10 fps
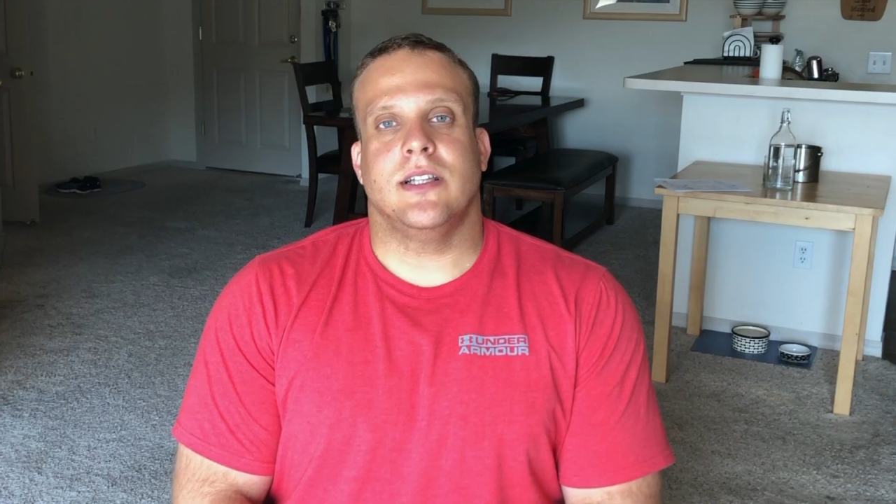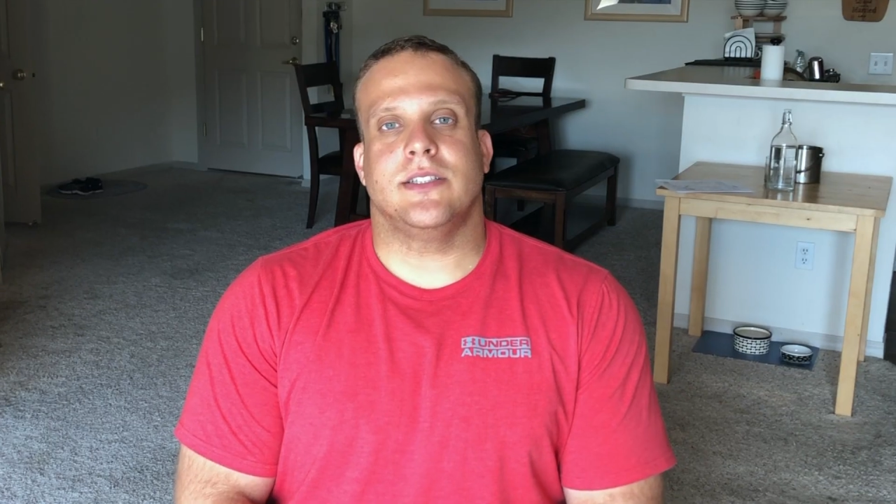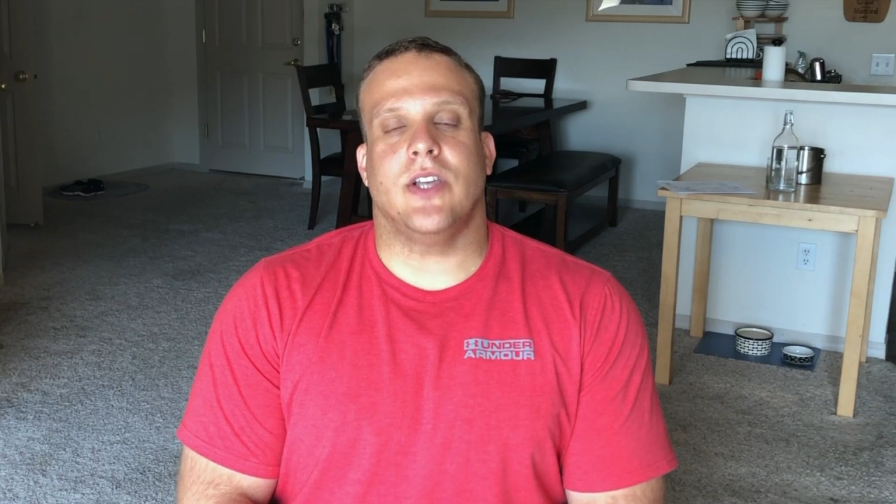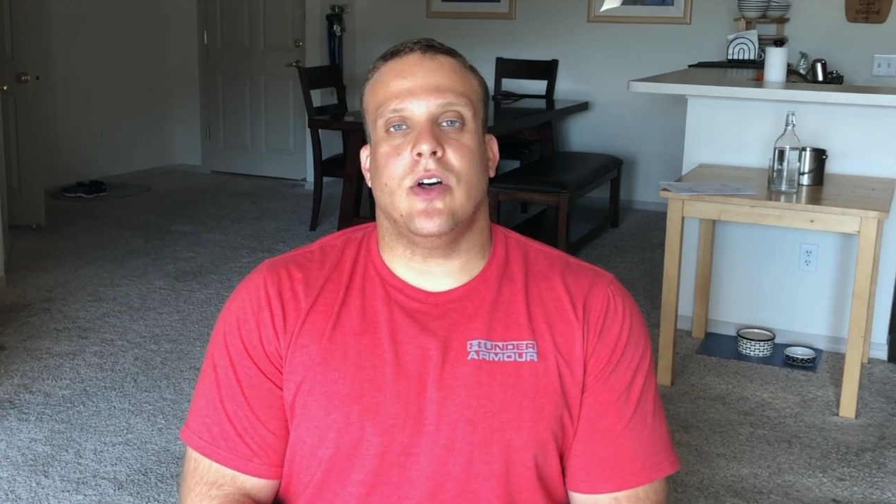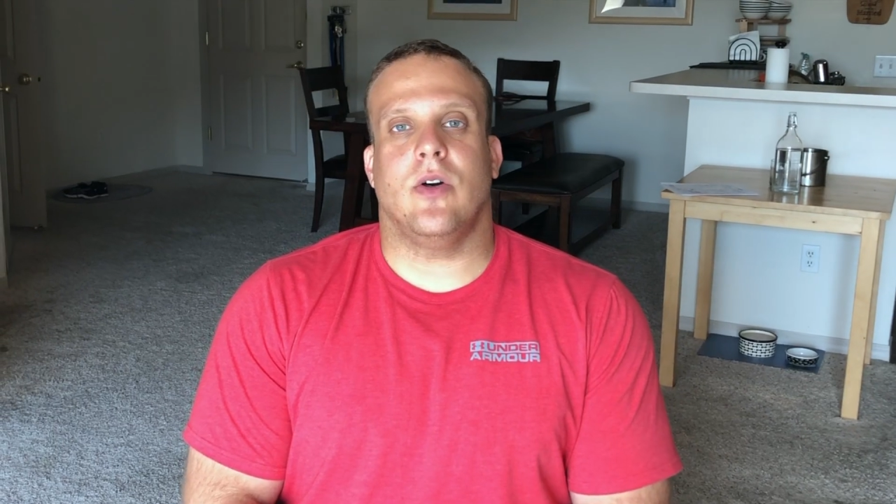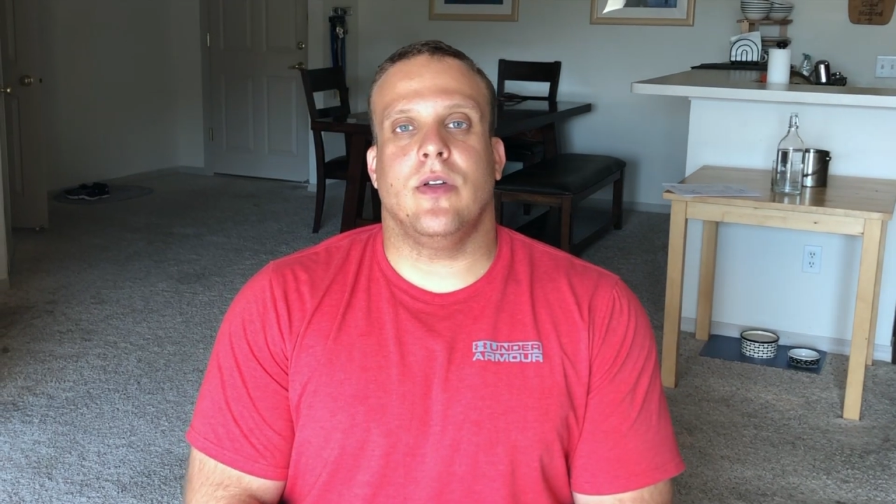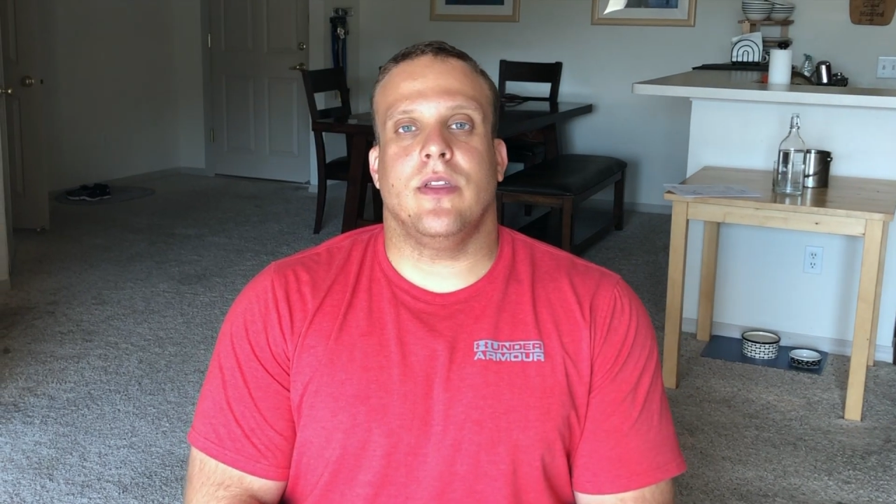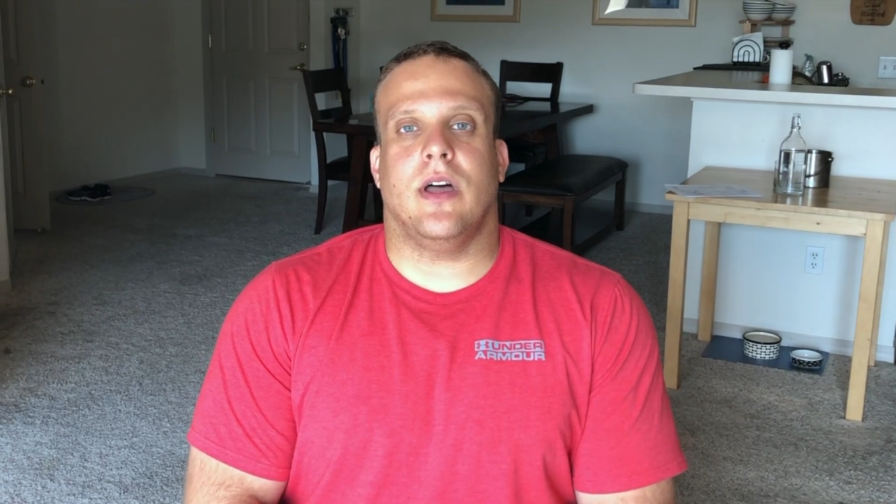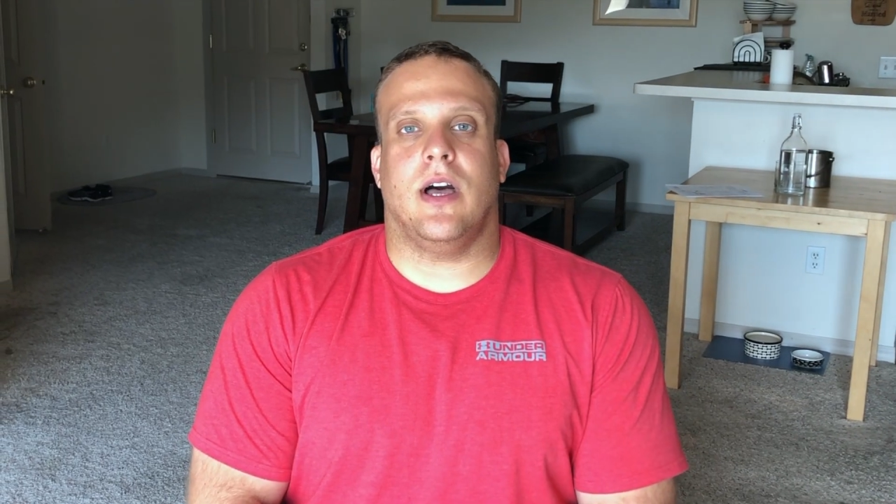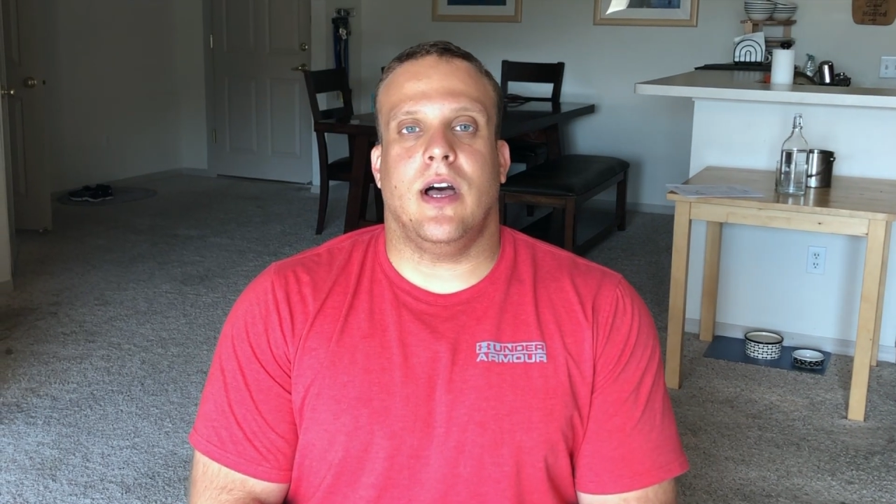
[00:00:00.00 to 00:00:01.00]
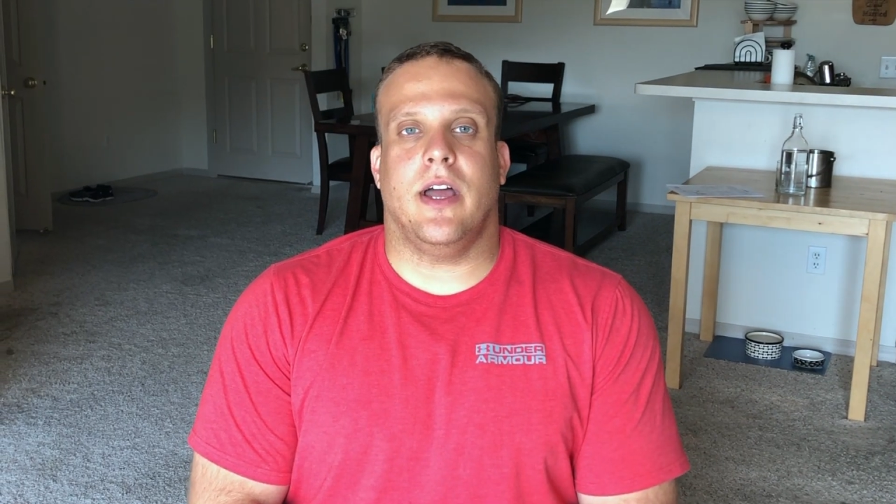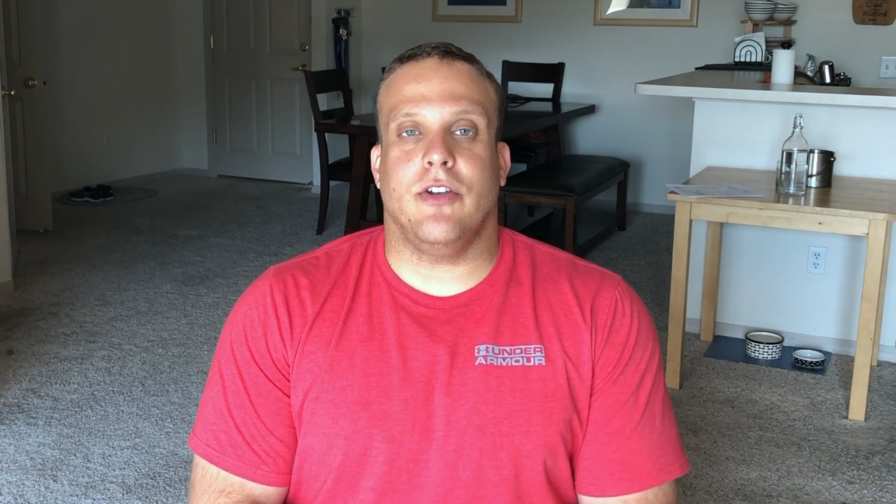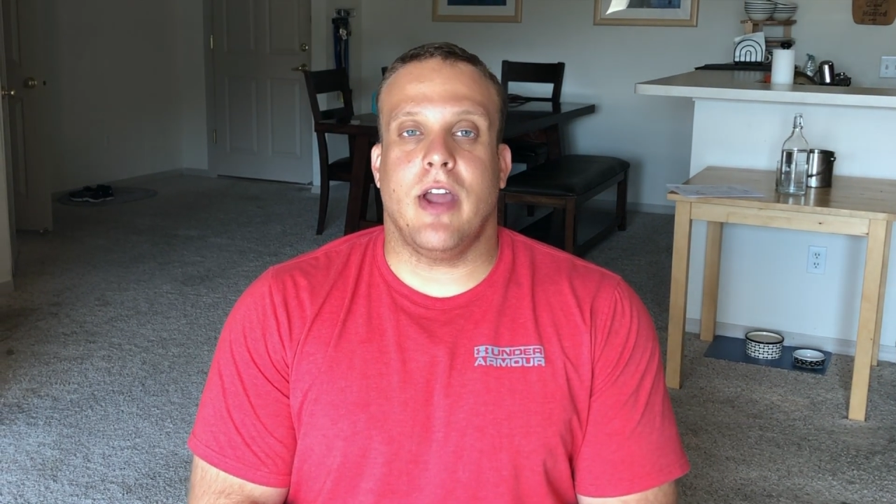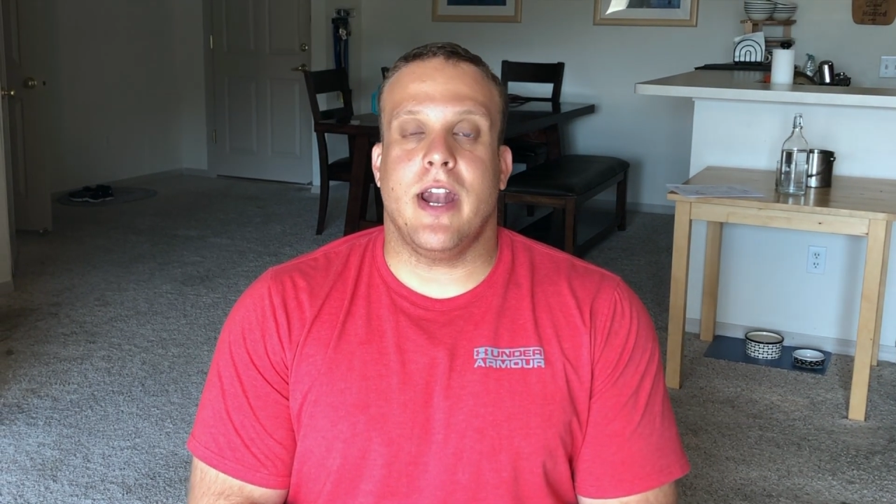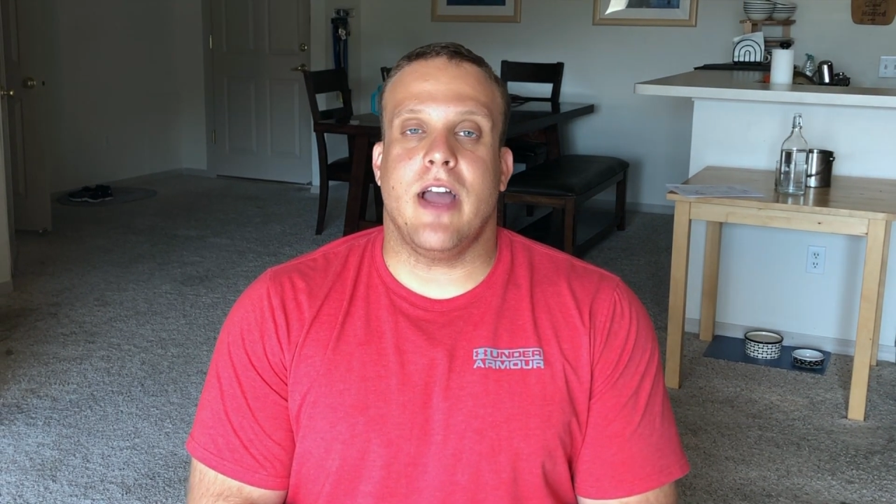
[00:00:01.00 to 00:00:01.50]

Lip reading: So Andrea